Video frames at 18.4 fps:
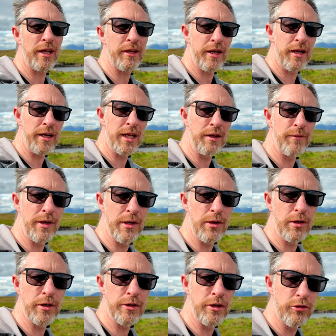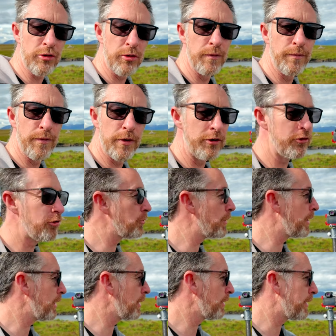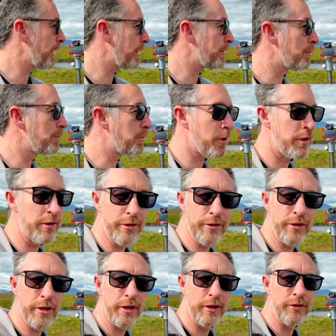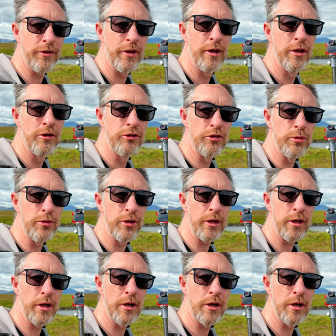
and then I'll give you a look at the drone footage as well that Bernard is shooting